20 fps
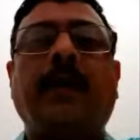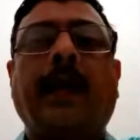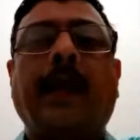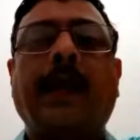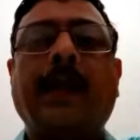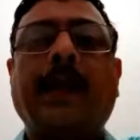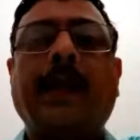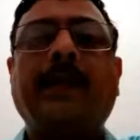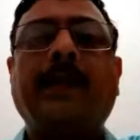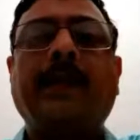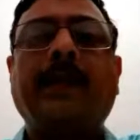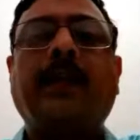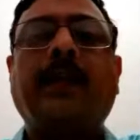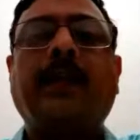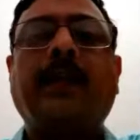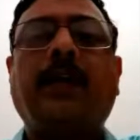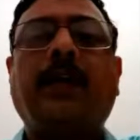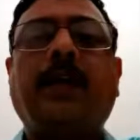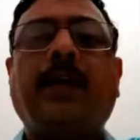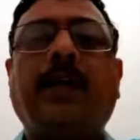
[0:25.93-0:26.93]
Another
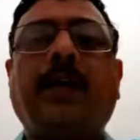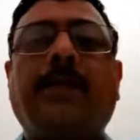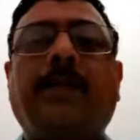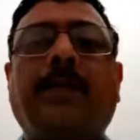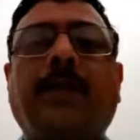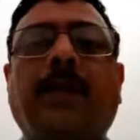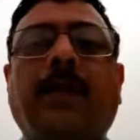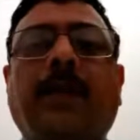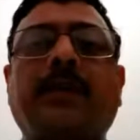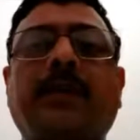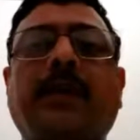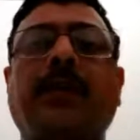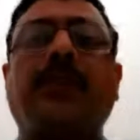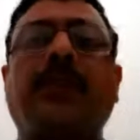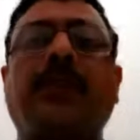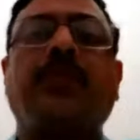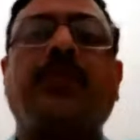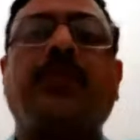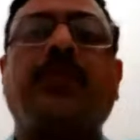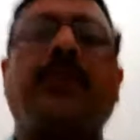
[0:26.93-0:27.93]

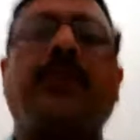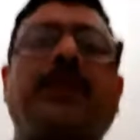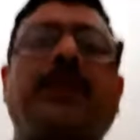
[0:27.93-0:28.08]
difference that we